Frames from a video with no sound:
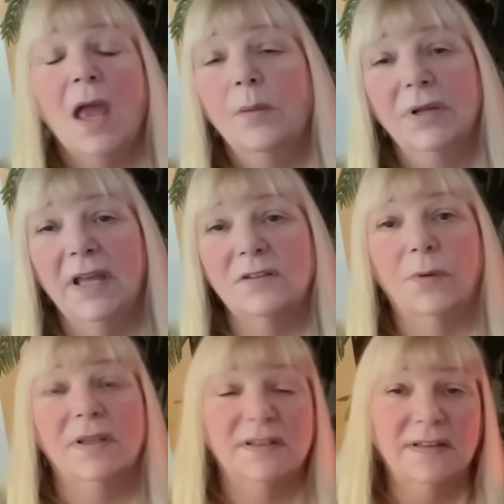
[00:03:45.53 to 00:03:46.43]
But guess
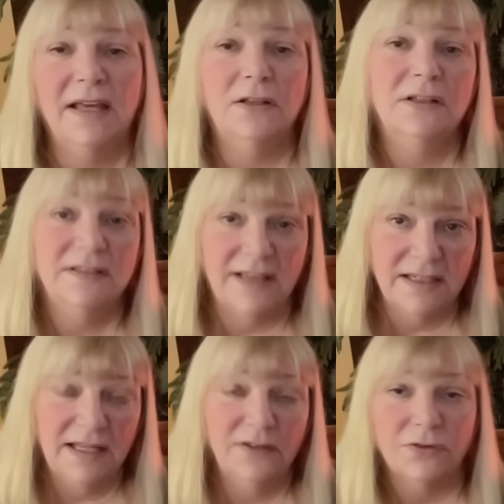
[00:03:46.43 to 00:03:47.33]
what? The cycle is
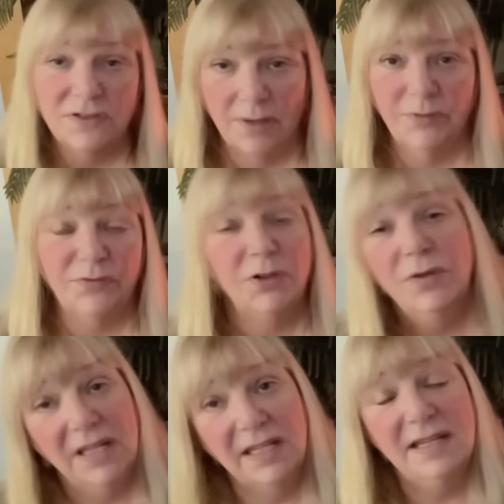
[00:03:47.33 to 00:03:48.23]
ending for some of you.
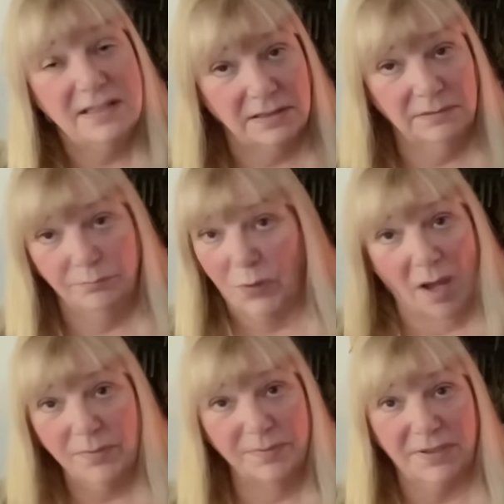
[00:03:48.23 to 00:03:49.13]
It is
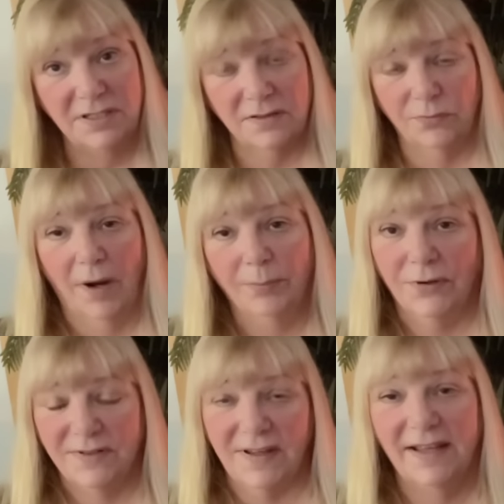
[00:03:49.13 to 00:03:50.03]
probably just
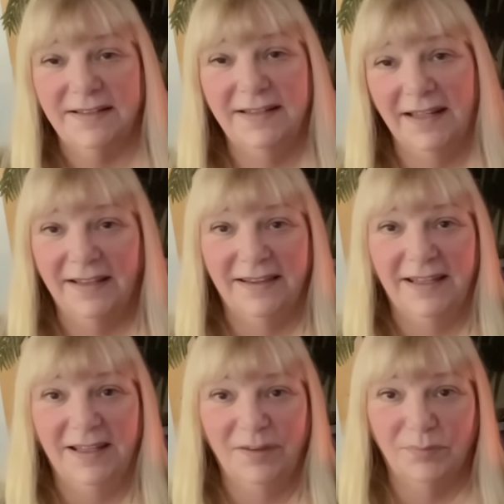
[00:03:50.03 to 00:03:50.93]
representing
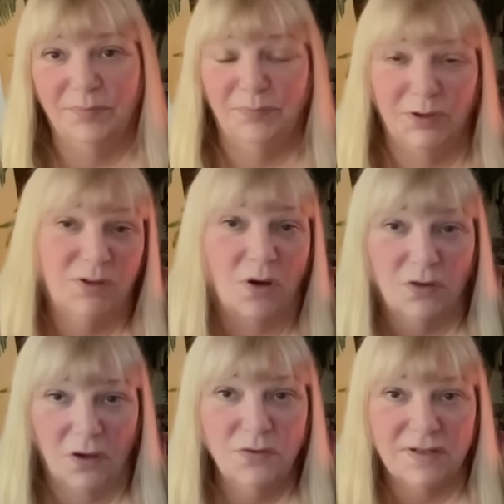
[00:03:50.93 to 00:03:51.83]
the Pluto
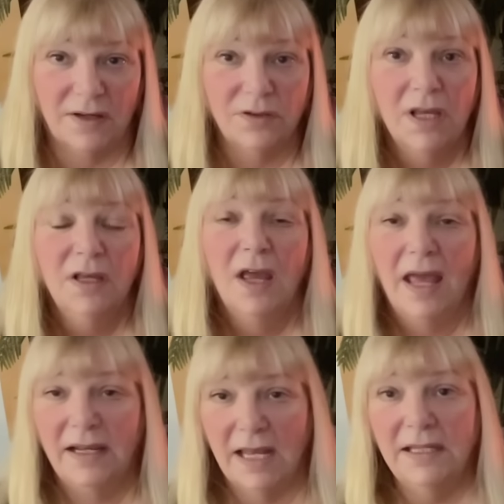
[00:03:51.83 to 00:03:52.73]
closeout
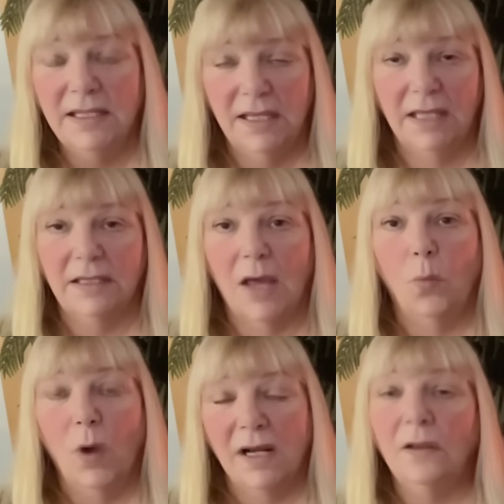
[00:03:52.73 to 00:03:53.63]
and anything that
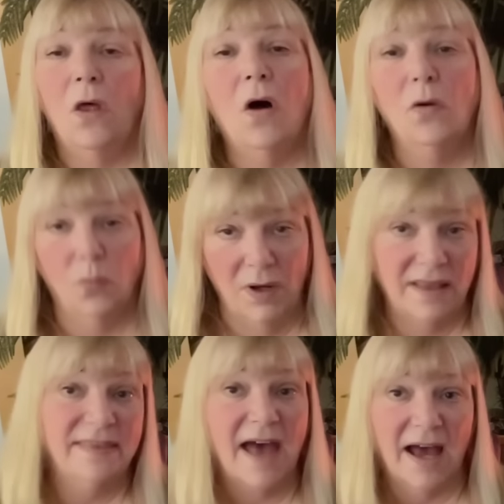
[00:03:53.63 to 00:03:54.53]
went along
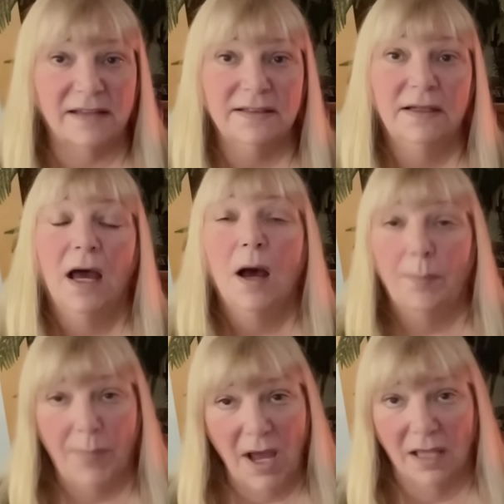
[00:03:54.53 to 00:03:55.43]
with that.
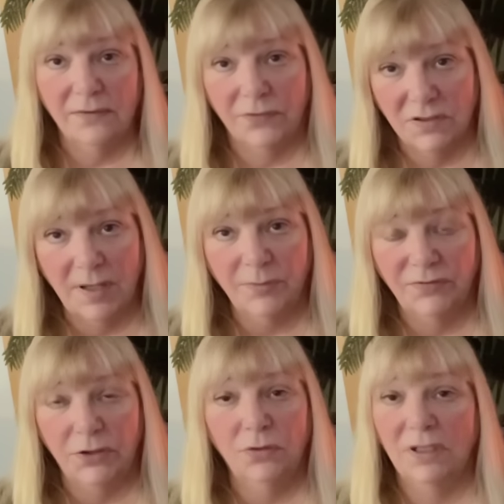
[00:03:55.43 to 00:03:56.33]
But for some
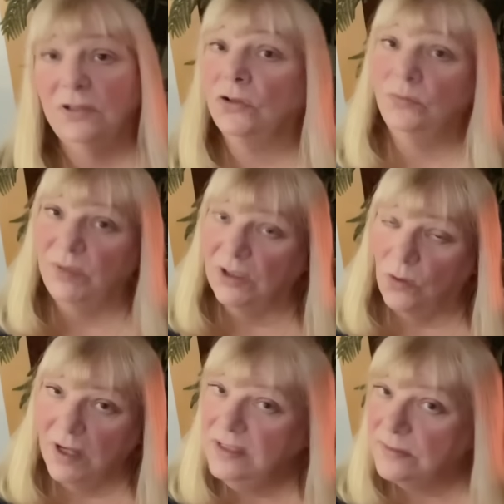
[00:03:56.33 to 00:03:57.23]
of you, it could be
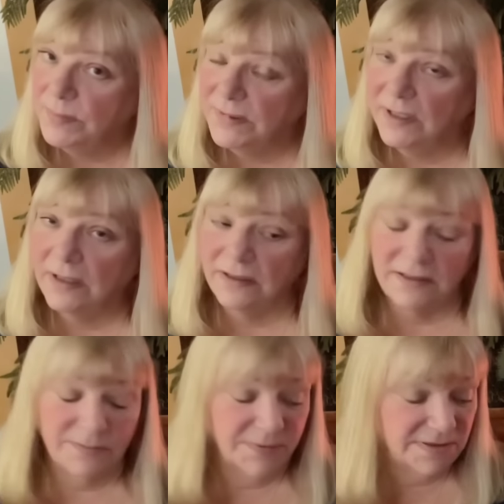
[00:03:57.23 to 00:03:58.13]
quite spe uh,
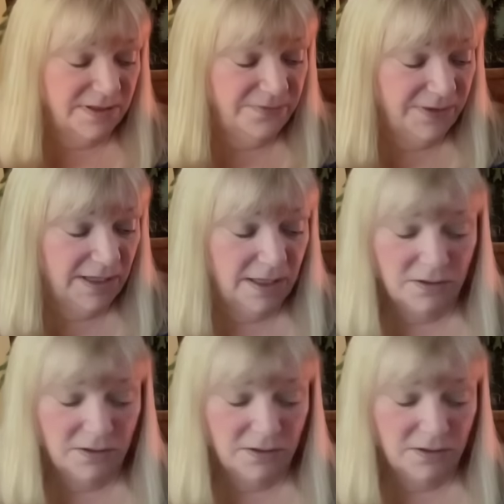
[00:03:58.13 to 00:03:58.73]
specific.